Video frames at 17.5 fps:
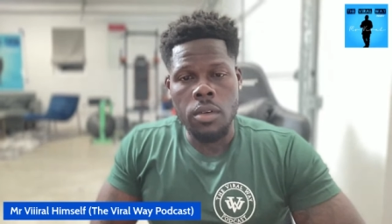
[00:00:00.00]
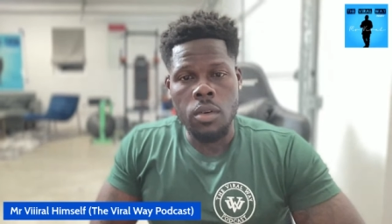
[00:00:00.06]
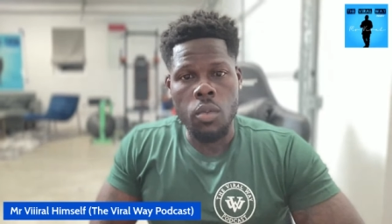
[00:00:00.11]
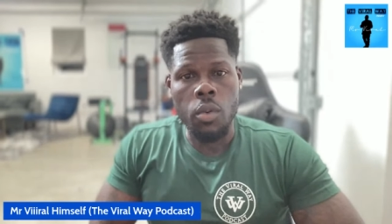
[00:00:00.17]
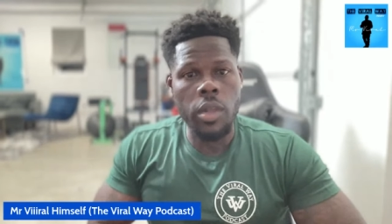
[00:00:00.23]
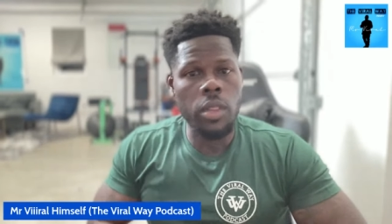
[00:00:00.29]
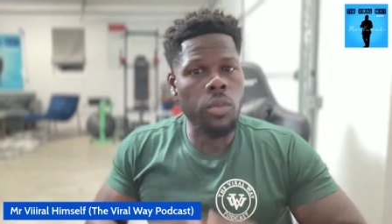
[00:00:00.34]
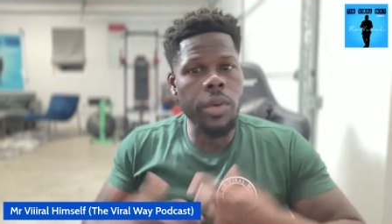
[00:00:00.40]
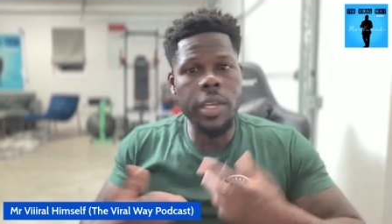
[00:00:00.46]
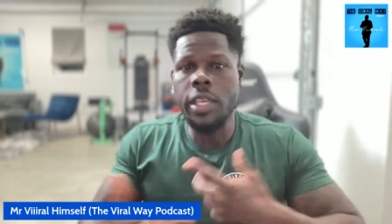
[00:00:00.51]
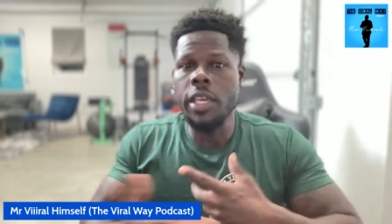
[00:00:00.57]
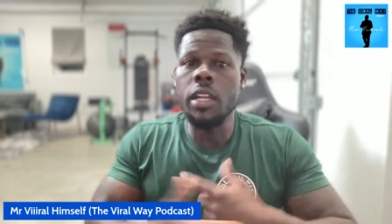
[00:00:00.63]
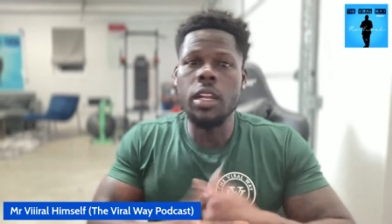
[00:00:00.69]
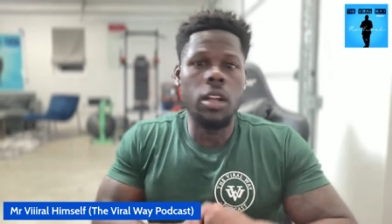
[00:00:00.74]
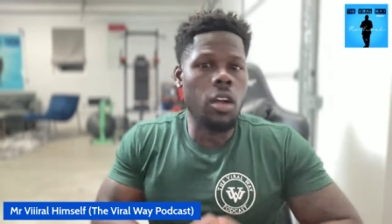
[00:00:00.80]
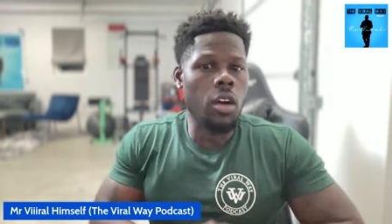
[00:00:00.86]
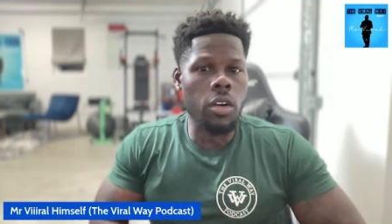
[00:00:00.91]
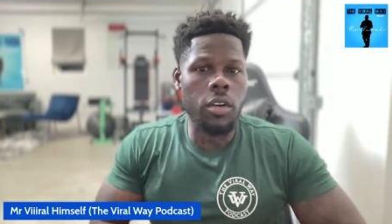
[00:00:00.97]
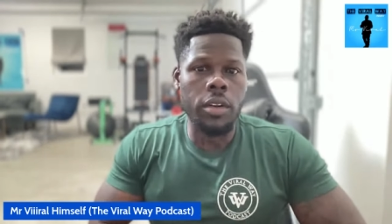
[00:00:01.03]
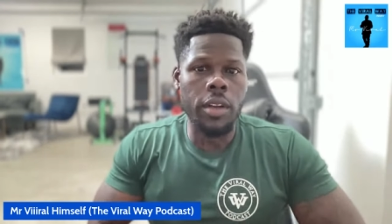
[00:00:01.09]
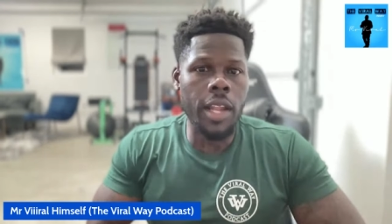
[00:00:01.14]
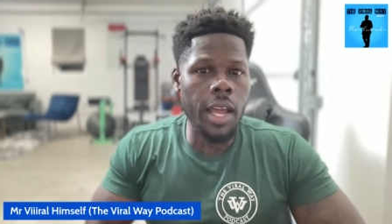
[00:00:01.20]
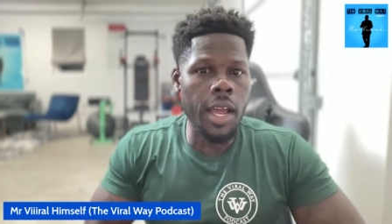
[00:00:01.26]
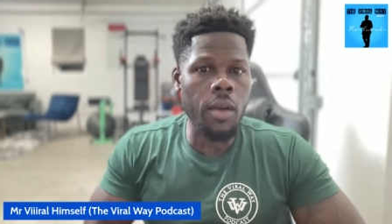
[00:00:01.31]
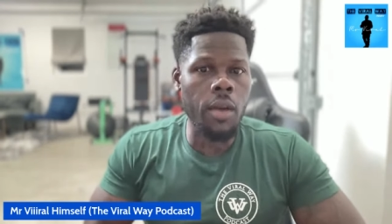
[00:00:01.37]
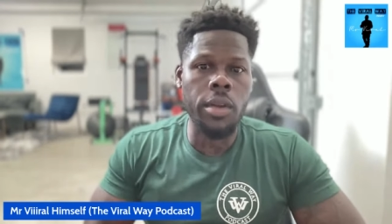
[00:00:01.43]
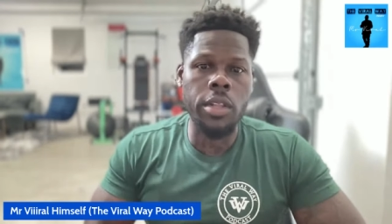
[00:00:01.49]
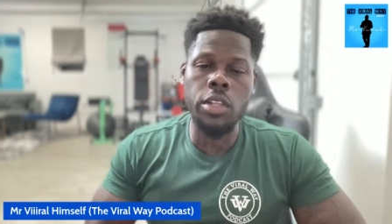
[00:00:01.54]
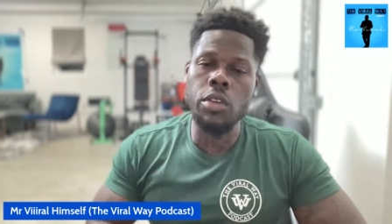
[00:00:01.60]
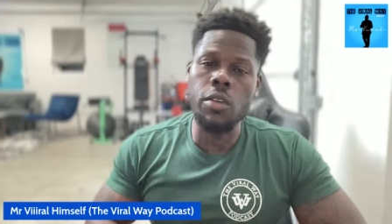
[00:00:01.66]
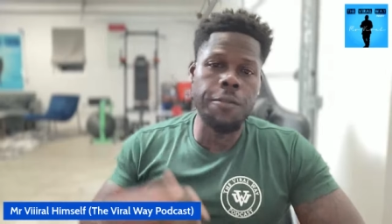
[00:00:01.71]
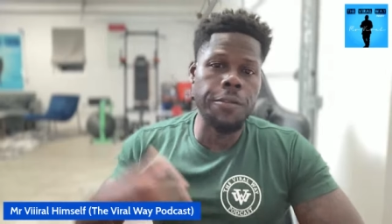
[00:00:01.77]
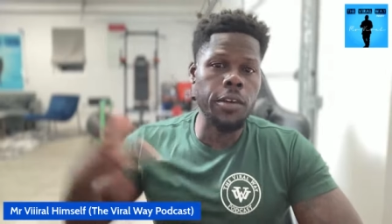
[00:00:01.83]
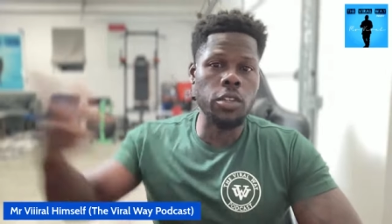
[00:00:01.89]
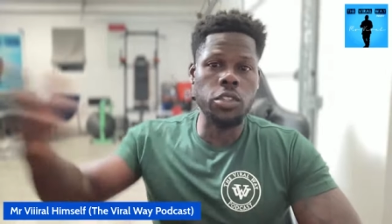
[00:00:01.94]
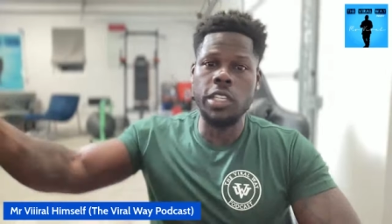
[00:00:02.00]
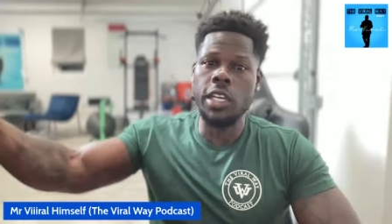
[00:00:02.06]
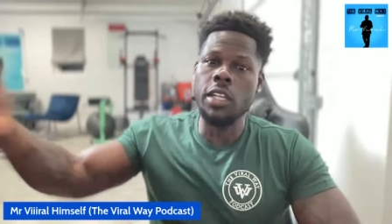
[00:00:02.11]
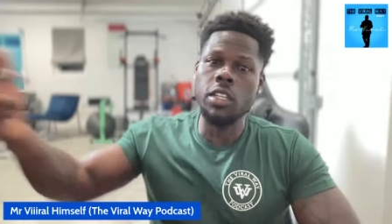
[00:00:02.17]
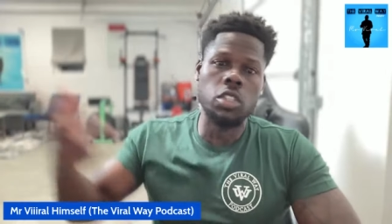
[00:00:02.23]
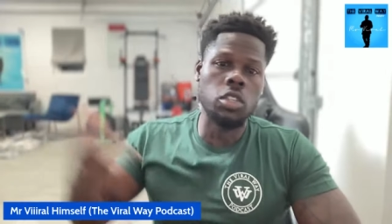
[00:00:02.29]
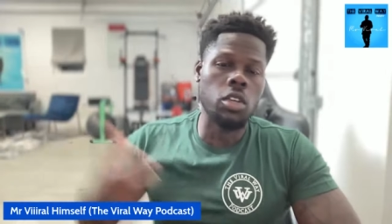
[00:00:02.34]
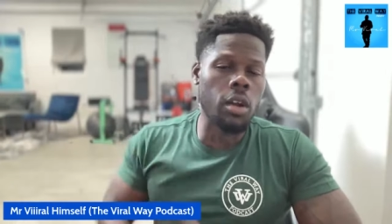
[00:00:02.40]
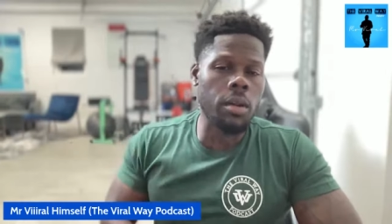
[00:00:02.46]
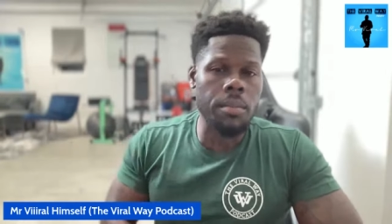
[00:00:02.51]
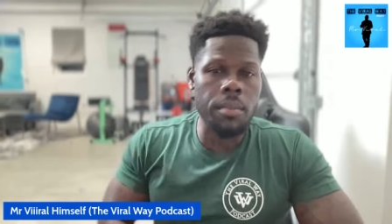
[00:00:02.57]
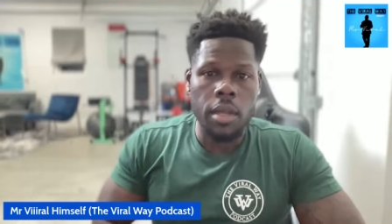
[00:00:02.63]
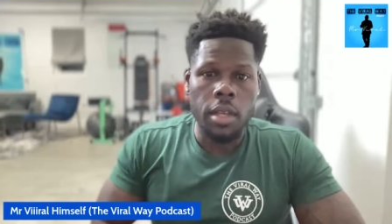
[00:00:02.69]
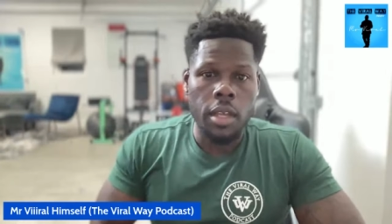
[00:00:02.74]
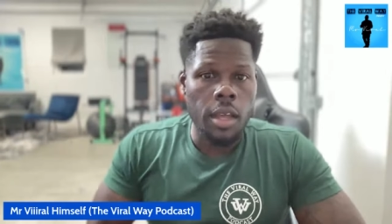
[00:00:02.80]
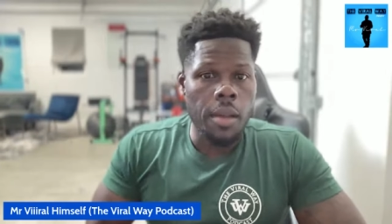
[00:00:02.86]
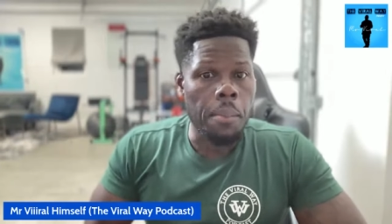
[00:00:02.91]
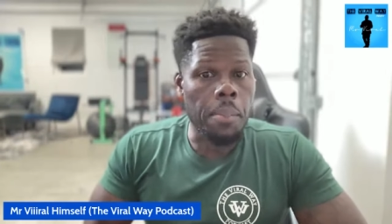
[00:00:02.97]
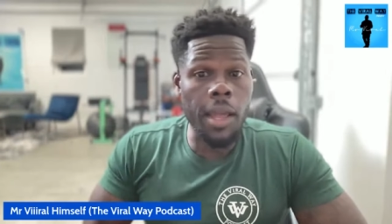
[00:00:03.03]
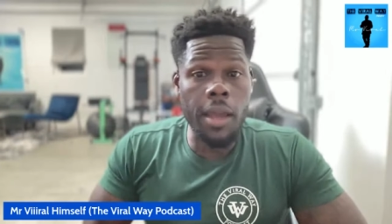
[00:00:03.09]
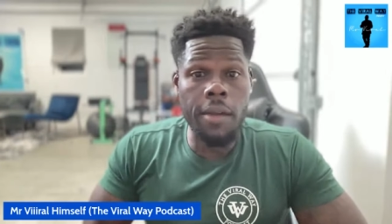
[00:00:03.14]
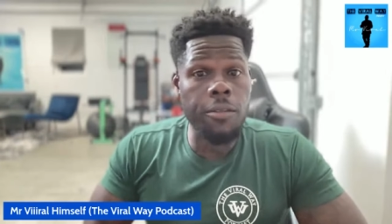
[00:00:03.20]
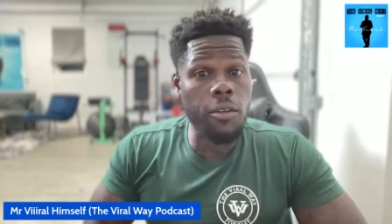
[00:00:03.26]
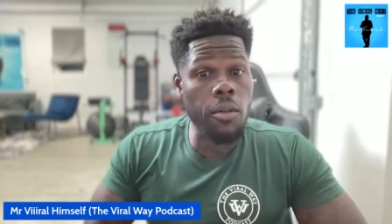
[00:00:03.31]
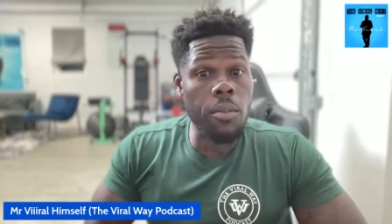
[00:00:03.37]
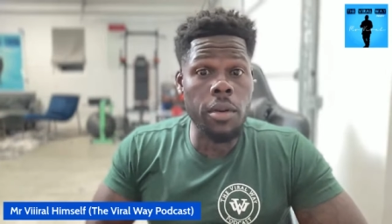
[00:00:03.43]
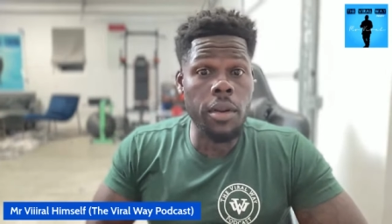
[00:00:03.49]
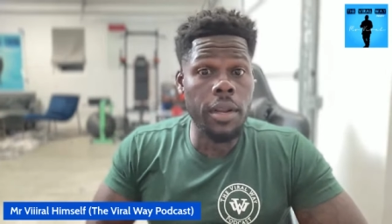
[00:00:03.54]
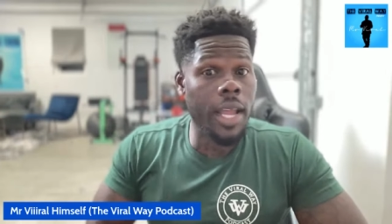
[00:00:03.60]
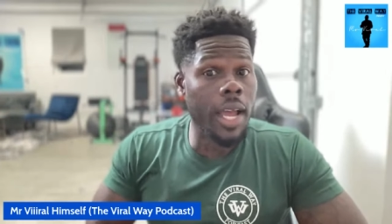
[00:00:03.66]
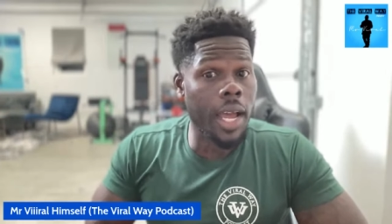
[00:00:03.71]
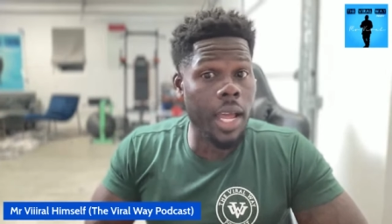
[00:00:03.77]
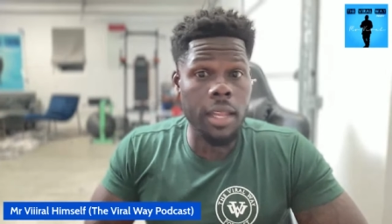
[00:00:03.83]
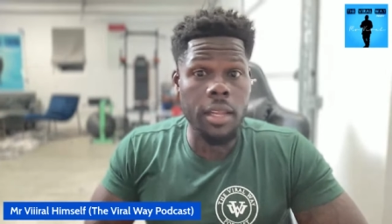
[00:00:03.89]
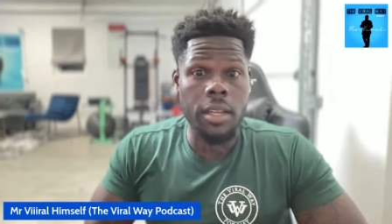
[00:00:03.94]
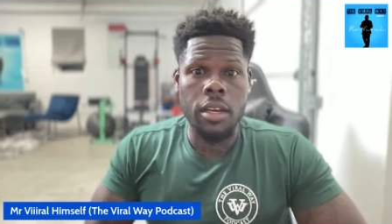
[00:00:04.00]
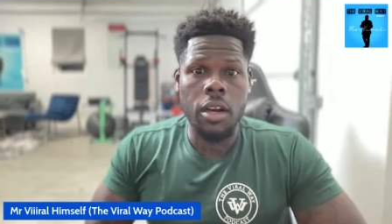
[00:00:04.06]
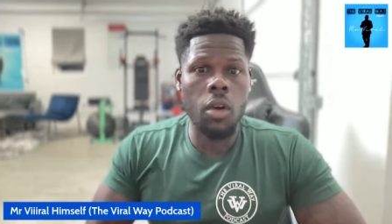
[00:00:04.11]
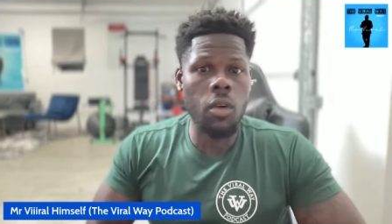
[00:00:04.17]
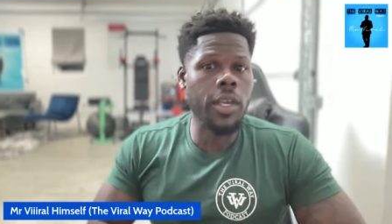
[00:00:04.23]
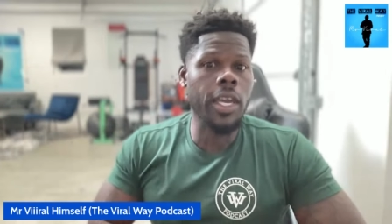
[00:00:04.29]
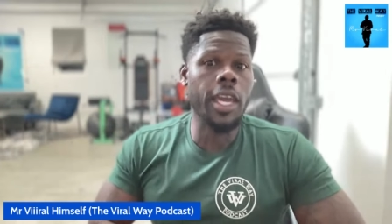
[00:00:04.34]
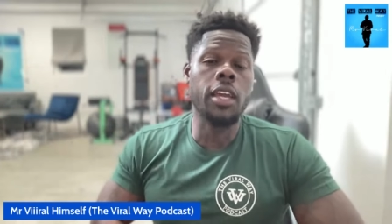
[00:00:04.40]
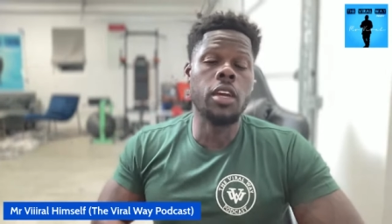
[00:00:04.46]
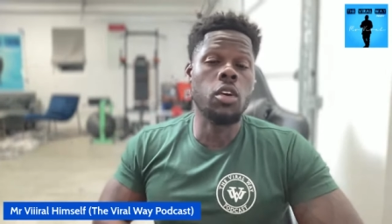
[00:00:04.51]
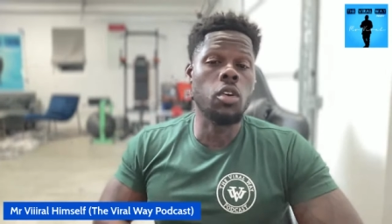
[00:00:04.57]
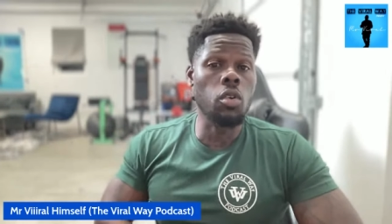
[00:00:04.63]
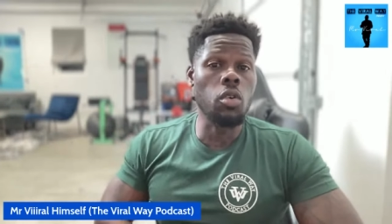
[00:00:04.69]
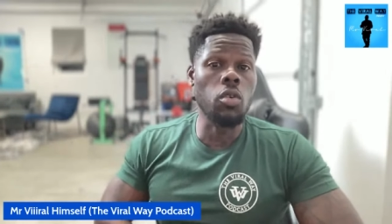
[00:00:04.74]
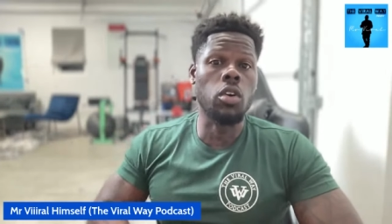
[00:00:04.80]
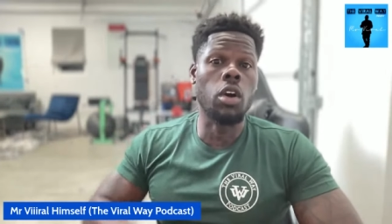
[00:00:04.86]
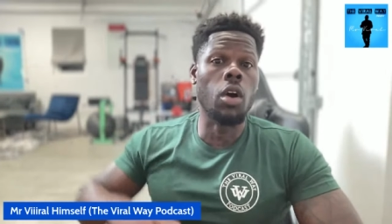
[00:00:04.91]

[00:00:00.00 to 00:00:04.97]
Whether we get along or not, whether you feel Shannon Sharpe platform or not, okay, cool.